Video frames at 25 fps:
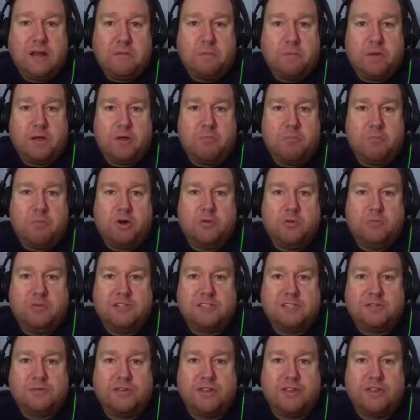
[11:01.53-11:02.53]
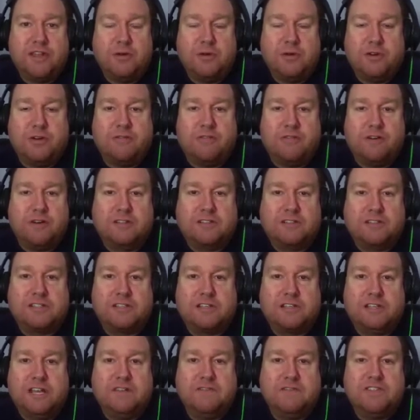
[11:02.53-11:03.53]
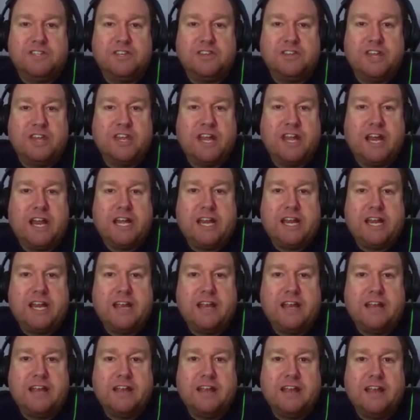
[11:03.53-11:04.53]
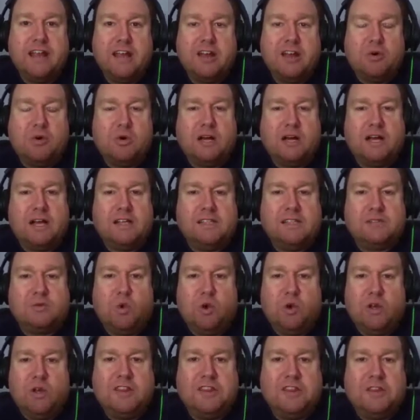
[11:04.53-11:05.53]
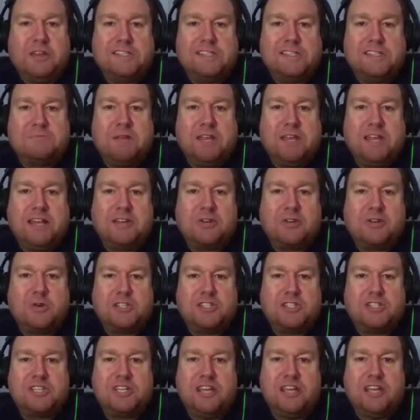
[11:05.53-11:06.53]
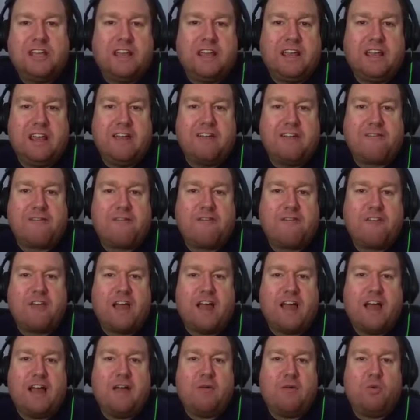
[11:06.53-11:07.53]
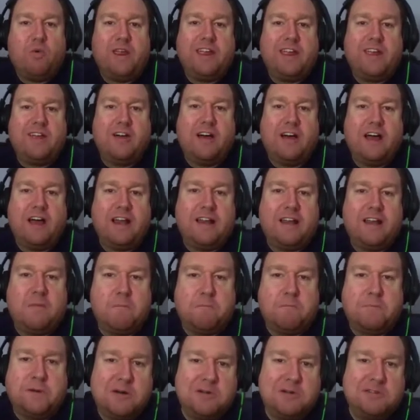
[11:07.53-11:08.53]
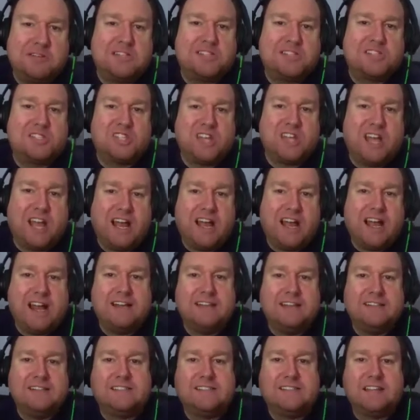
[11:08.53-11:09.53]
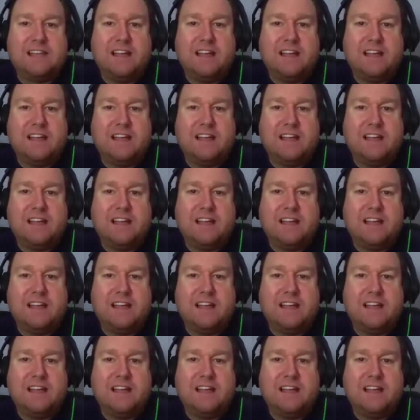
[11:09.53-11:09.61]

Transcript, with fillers: bulb moments where the universe gives you the idea was, wouldn't this be interesting if uh, we got both sides